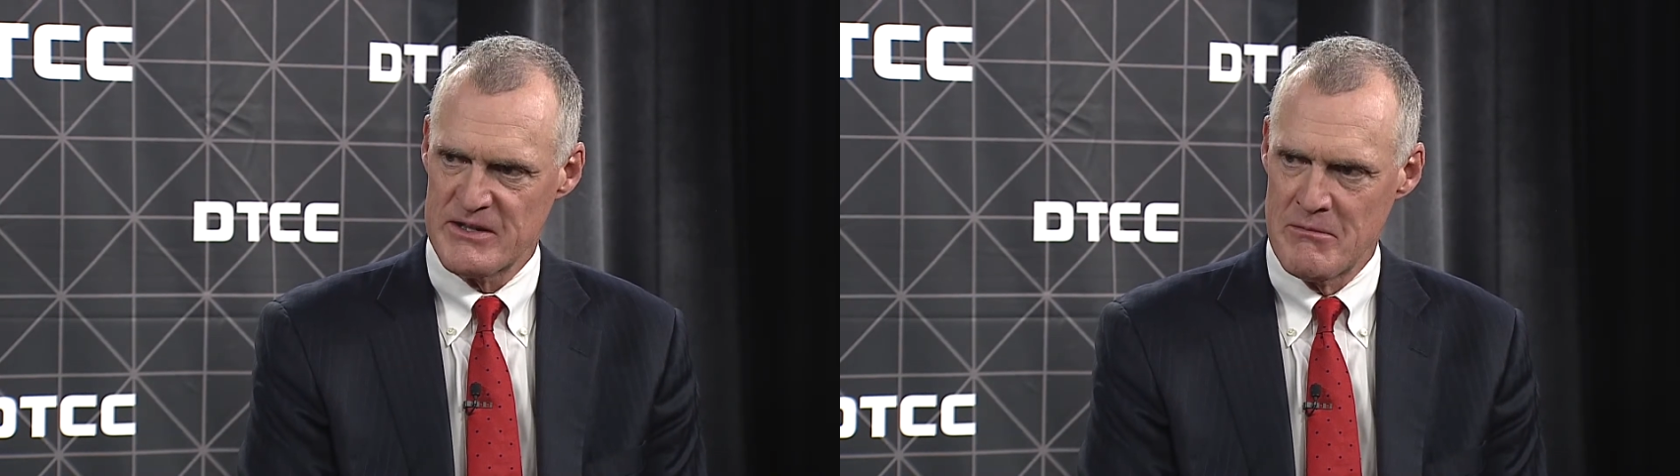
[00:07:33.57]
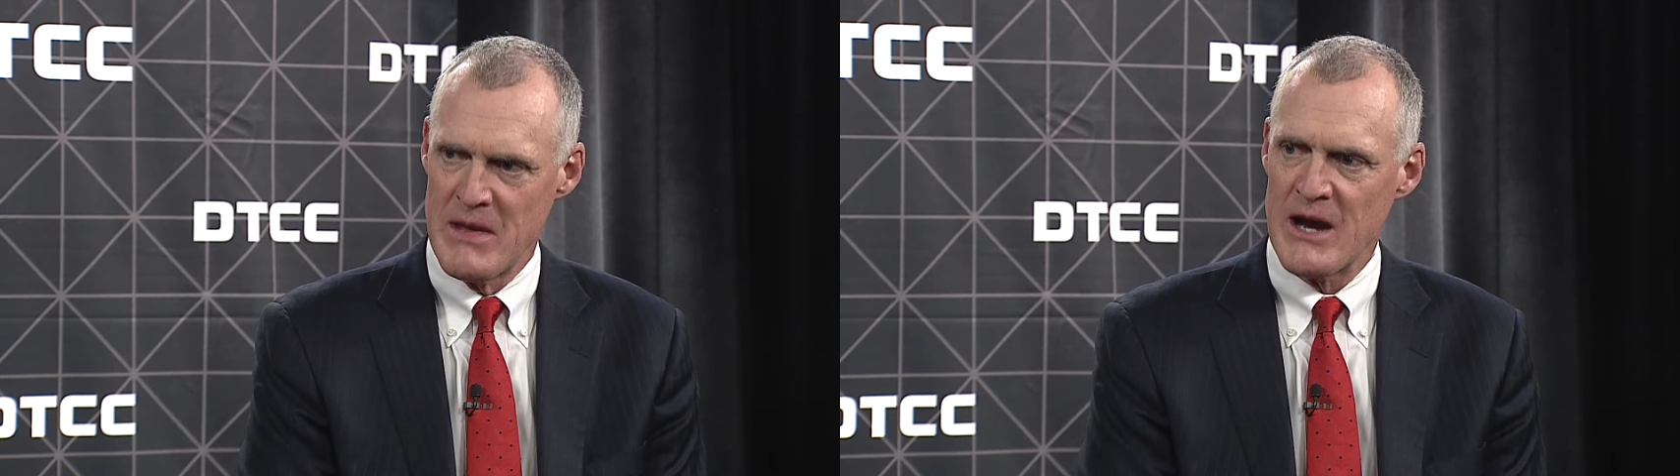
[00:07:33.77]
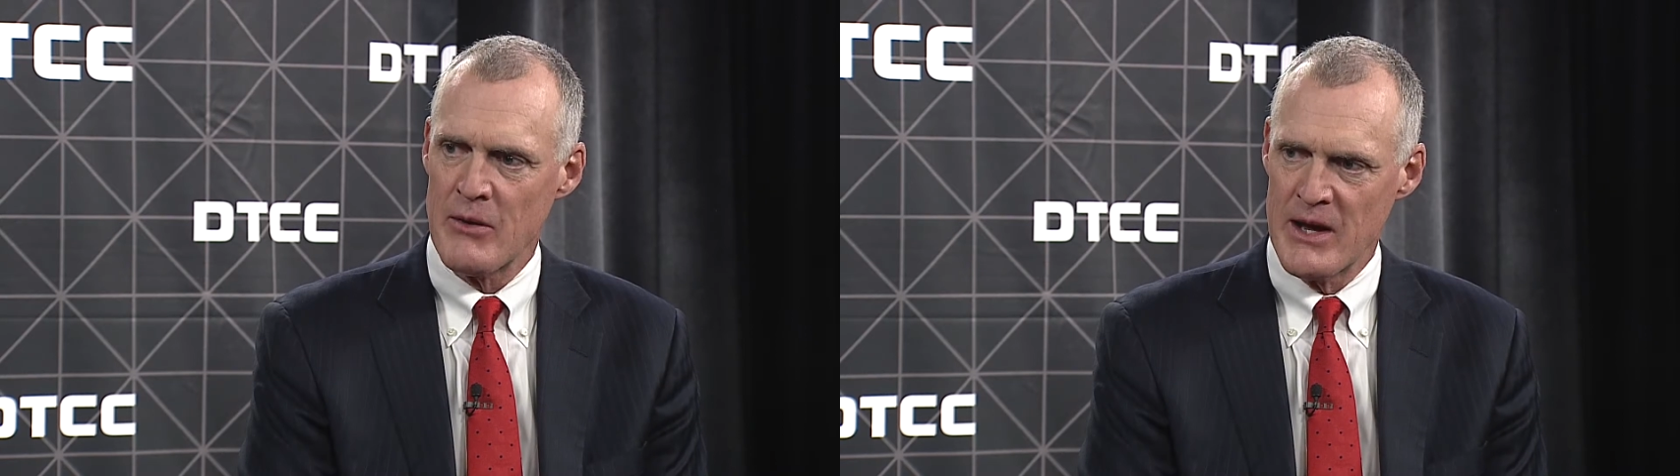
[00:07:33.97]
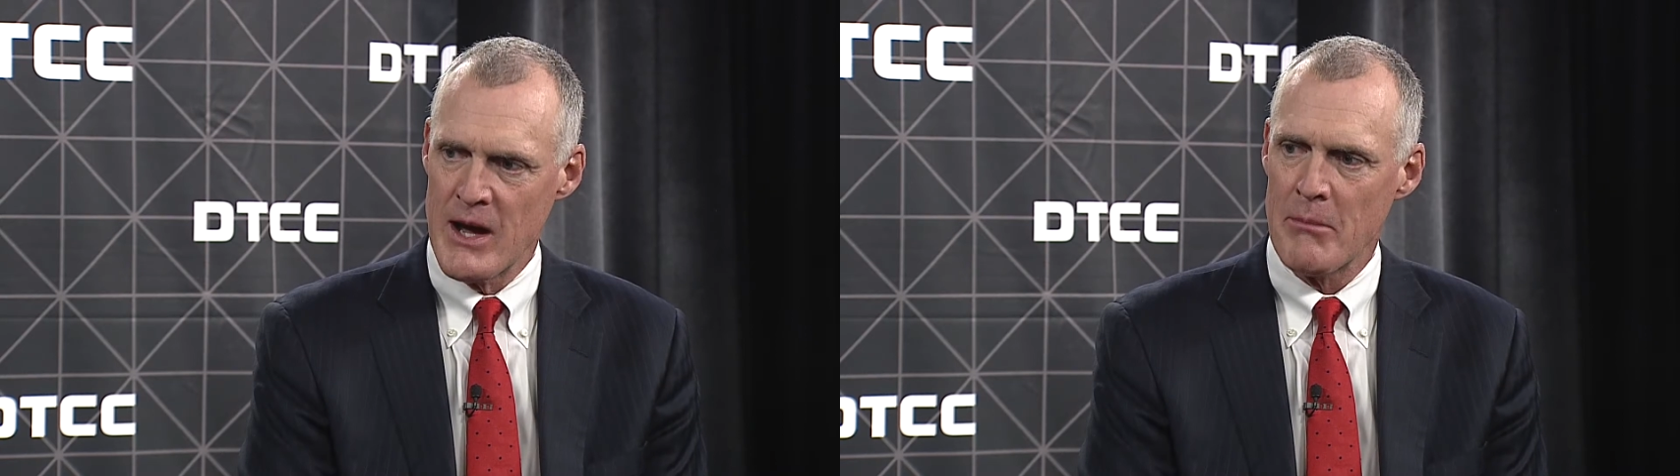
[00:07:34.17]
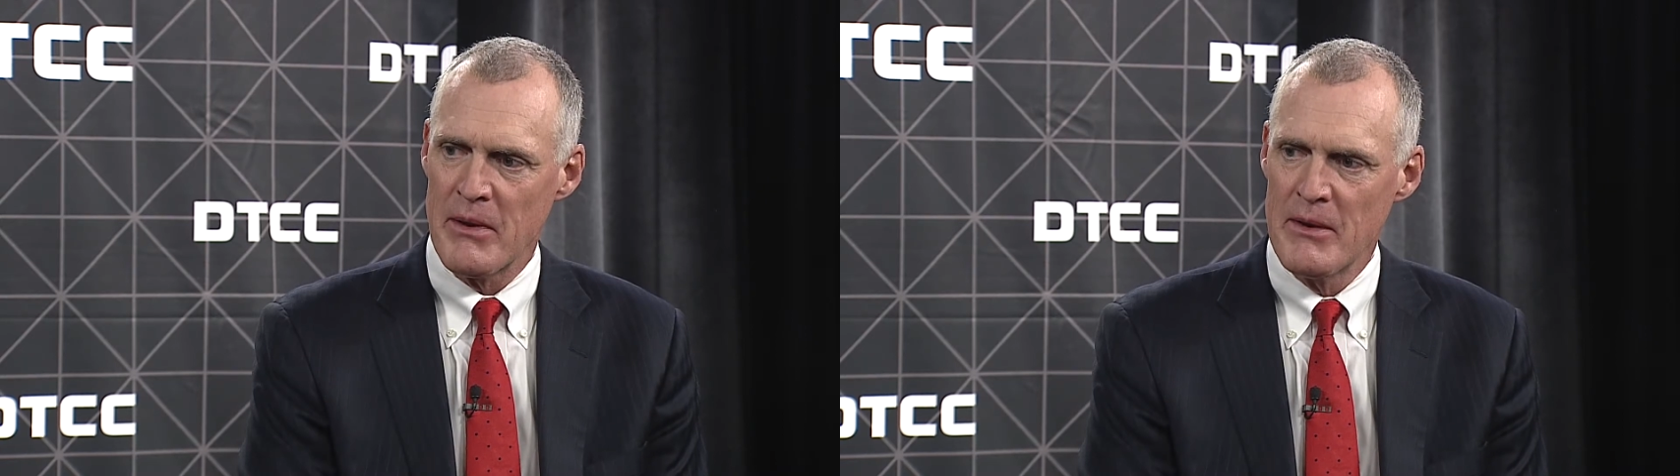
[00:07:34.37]
to marry
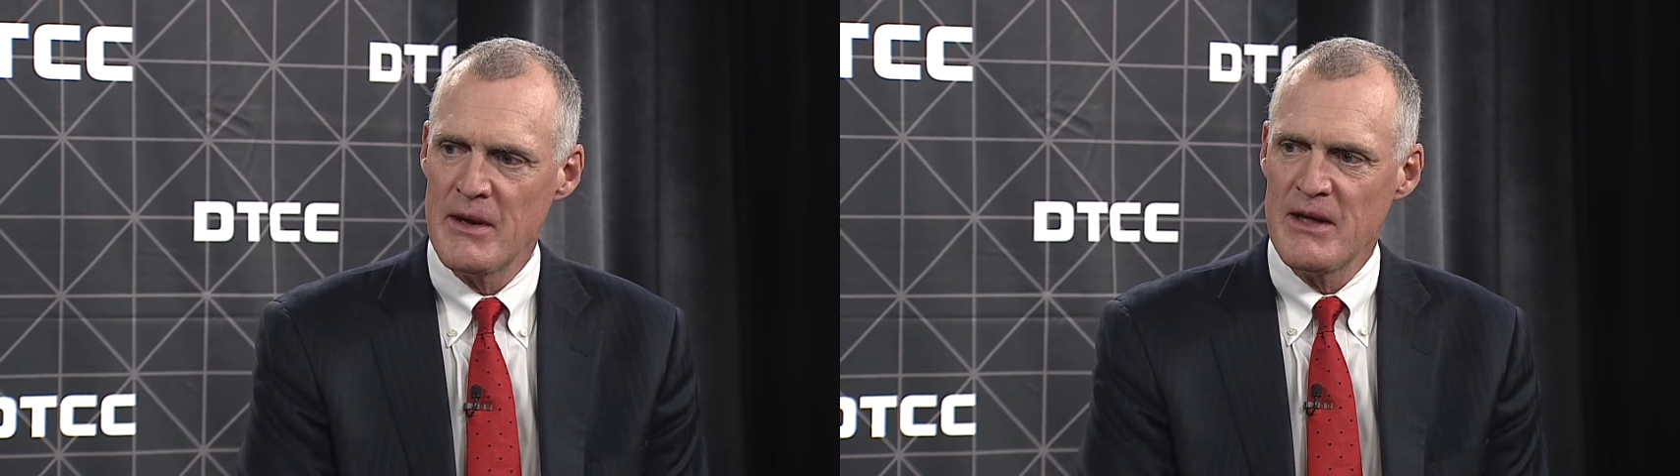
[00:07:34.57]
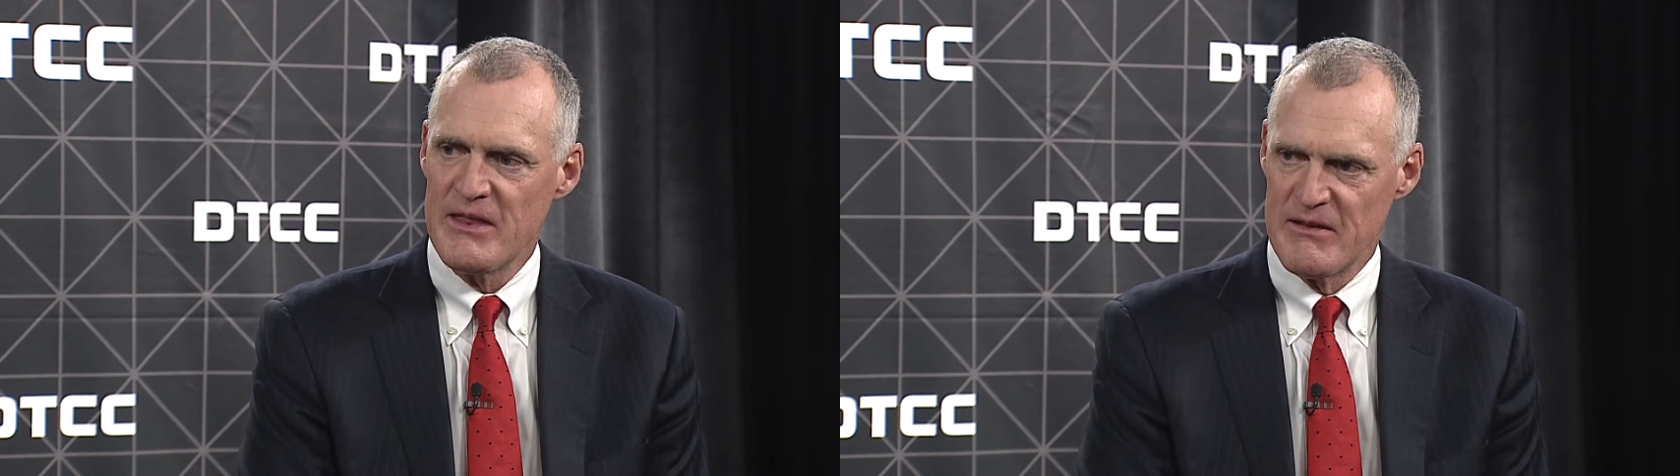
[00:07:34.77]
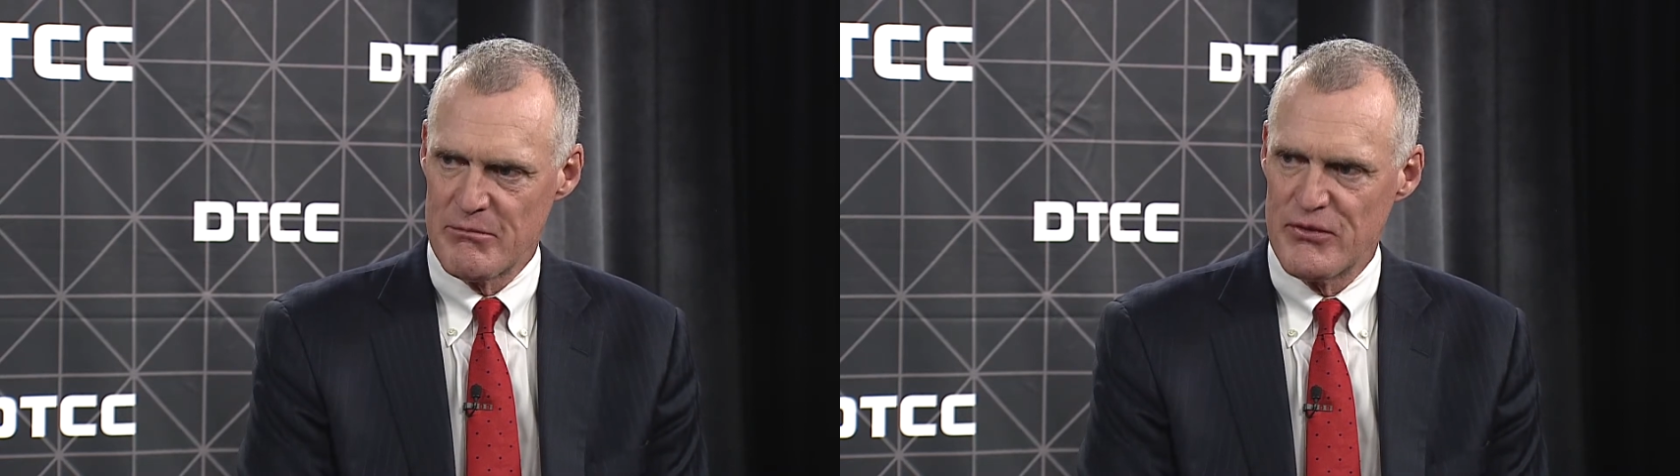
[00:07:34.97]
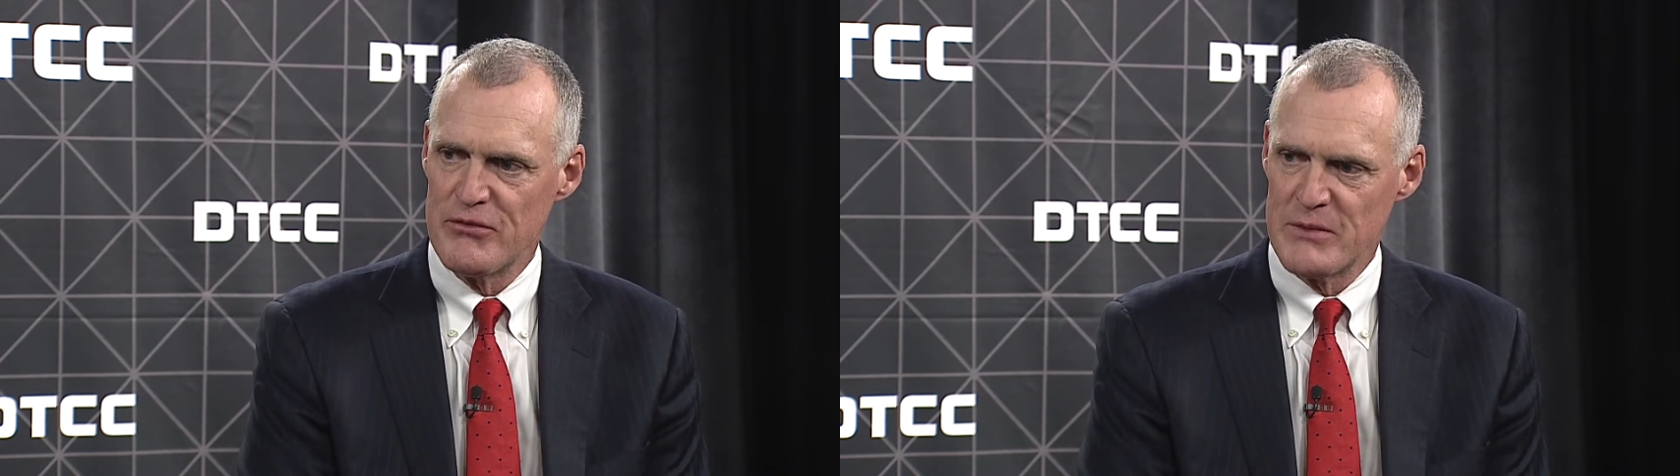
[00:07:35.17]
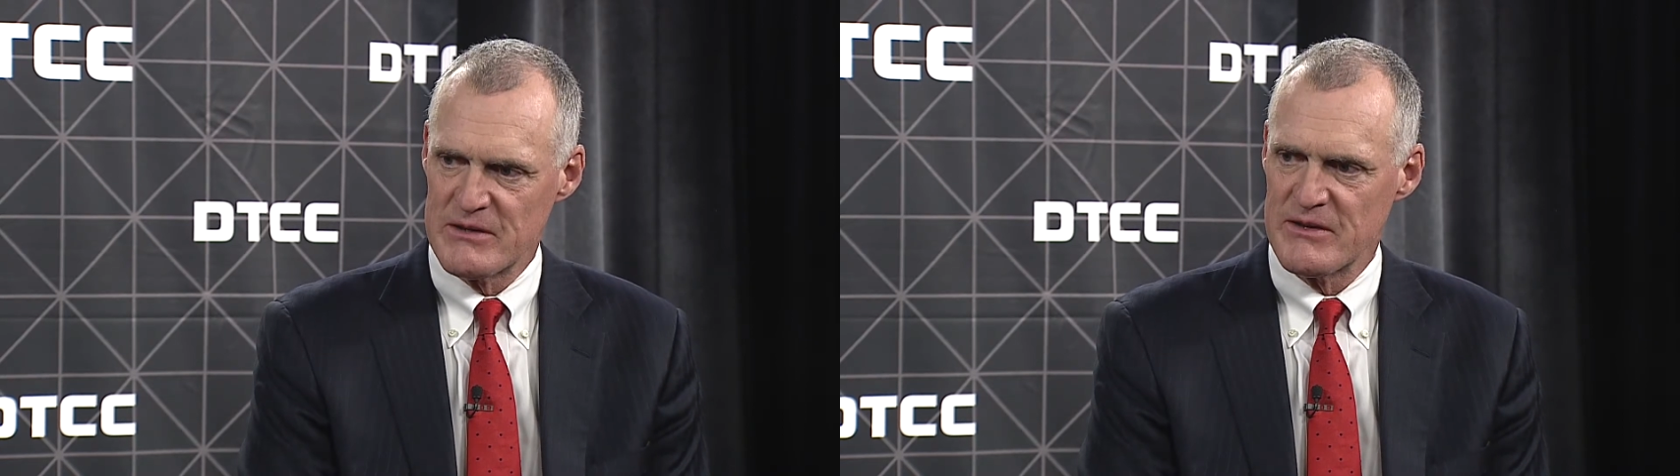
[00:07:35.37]
up the
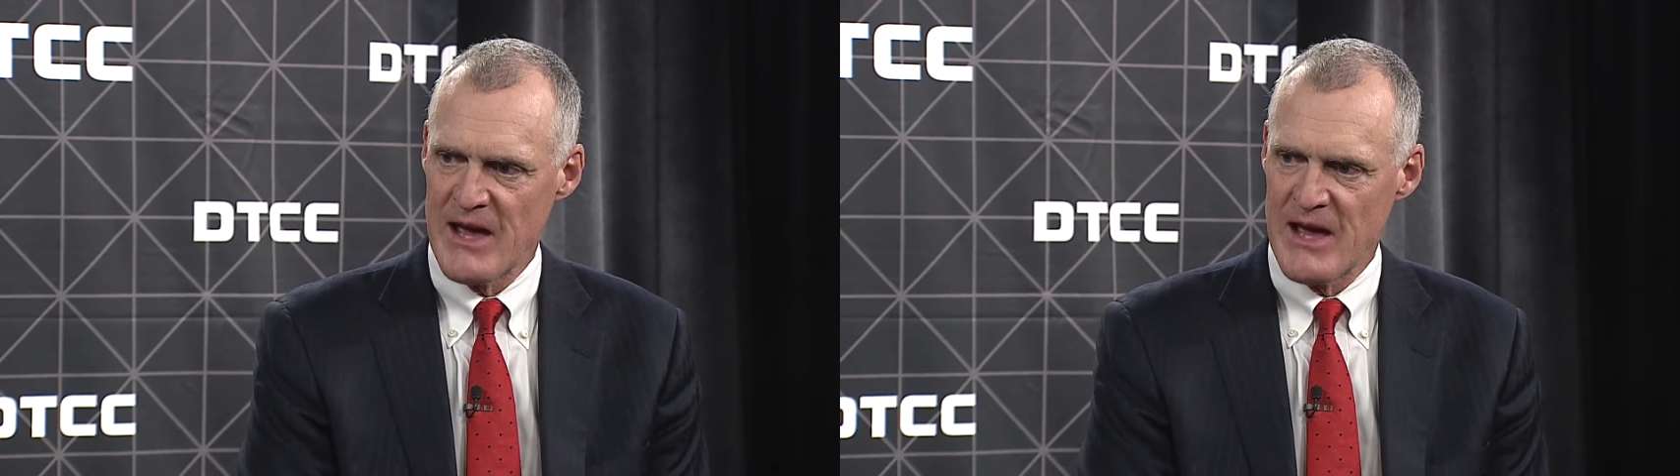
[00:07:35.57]
improvement to